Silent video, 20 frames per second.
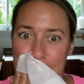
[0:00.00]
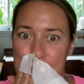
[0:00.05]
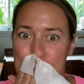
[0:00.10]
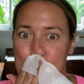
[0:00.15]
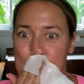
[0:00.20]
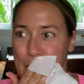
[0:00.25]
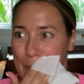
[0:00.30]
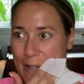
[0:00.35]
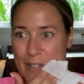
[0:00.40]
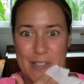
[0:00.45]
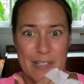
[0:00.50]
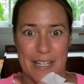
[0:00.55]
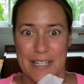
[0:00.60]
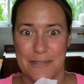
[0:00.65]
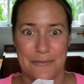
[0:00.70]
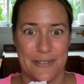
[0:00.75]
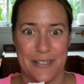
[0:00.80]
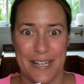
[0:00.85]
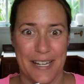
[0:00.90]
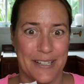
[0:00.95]
especially as
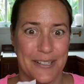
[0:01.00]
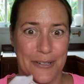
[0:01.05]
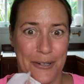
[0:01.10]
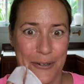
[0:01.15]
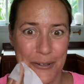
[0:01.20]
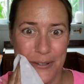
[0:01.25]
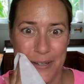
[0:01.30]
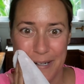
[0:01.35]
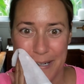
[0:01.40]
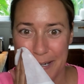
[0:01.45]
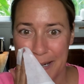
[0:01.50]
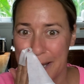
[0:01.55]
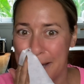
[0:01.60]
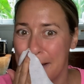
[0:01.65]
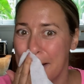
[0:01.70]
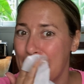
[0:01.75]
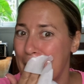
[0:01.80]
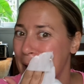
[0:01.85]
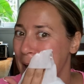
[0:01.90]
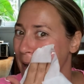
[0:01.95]
we're getting older.
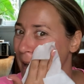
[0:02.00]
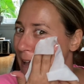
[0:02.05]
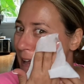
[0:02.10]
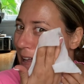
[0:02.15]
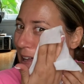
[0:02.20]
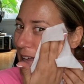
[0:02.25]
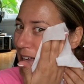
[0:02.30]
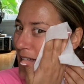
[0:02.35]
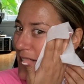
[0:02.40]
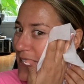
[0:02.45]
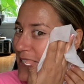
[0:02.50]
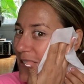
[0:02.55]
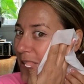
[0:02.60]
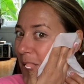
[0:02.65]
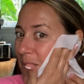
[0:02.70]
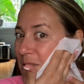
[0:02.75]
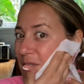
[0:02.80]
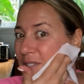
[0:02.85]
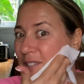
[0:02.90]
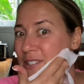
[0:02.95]
So
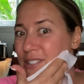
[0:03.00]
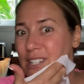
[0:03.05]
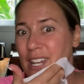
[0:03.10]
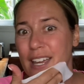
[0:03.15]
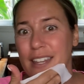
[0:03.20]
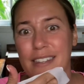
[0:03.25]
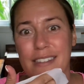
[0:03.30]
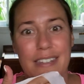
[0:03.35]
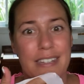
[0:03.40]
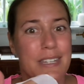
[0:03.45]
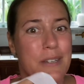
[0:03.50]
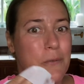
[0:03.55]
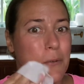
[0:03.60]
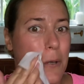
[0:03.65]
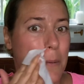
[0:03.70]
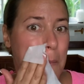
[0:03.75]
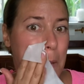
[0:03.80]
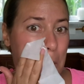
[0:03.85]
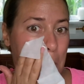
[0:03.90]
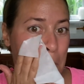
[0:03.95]
I'm just gently
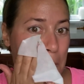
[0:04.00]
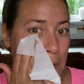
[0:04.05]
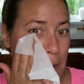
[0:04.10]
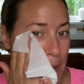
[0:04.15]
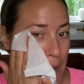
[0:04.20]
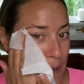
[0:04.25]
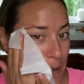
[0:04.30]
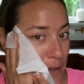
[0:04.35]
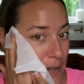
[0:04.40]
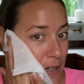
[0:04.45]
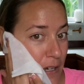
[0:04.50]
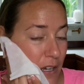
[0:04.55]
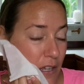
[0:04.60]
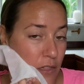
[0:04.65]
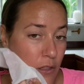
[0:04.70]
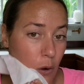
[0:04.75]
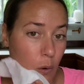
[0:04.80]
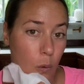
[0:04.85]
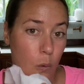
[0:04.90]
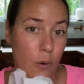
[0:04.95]
removing
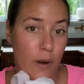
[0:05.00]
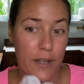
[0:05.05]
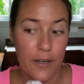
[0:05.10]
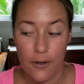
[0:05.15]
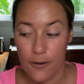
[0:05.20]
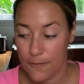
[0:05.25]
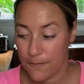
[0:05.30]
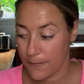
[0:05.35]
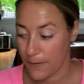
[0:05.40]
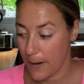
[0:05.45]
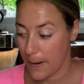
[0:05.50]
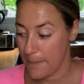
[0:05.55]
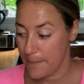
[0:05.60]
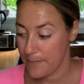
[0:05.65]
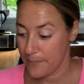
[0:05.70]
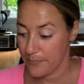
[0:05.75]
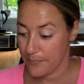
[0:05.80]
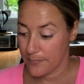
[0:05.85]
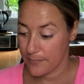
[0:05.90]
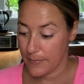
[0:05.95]
the oil
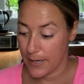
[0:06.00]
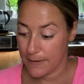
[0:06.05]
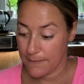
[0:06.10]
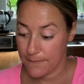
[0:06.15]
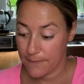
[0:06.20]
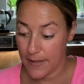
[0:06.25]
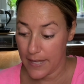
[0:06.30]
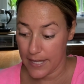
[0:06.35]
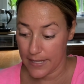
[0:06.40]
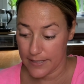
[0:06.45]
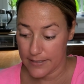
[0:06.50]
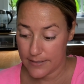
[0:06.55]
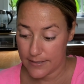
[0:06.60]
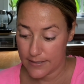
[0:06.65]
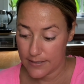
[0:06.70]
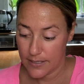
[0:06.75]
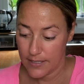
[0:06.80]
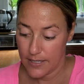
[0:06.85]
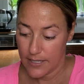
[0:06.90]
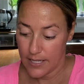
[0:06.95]
from my face.
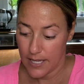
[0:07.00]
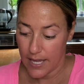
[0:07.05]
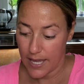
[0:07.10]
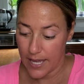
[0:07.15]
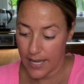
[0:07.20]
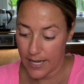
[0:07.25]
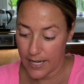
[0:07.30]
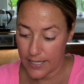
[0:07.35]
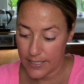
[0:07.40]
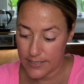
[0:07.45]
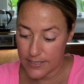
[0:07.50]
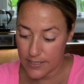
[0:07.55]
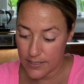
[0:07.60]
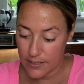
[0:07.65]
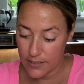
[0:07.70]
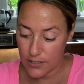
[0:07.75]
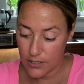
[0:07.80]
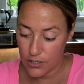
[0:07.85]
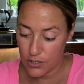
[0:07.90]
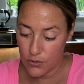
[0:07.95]
And
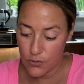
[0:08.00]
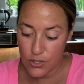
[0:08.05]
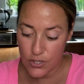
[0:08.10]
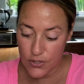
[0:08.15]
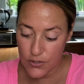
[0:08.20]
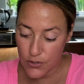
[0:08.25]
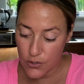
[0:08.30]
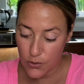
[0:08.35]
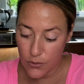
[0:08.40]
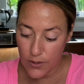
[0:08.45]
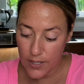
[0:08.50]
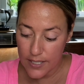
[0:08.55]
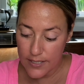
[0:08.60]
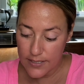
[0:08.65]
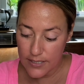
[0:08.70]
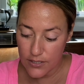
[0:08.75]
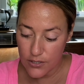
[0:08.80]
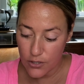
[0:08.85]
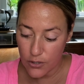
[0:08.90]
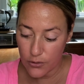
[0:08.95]
you just do this
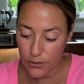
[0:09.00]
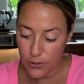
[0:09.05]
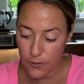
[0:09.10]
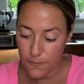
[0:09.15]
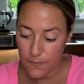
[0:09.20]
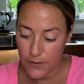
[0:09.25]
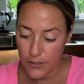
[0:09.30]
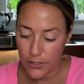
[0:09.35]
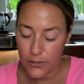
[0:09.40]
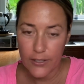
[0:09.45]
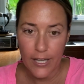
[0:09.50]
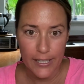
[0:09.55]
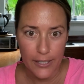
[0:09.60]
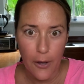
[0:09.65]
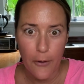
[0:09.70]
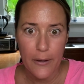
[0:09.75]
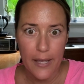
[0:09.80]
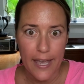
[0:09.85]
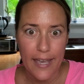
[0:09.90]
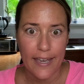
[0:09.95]
until you feel like,
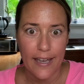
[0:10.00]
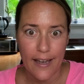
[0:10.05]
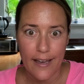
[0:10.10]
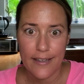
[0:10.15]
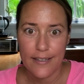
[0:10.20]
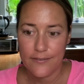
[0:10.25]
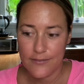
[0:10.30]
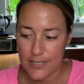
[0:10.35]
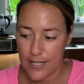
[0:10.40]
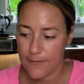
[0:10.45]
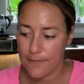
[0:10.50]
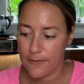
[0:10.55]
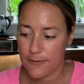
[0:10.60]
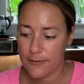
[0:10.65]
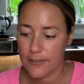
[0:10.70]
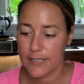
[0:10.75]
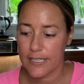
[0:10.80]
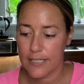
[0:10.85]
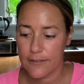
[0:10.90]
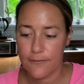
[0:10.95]
okay, I
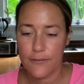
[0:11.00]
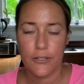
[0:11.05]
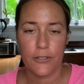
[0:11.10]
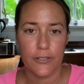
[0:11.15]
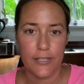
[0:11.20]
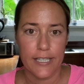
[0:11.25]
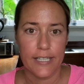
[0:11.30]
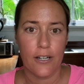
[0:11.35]
definitely feel like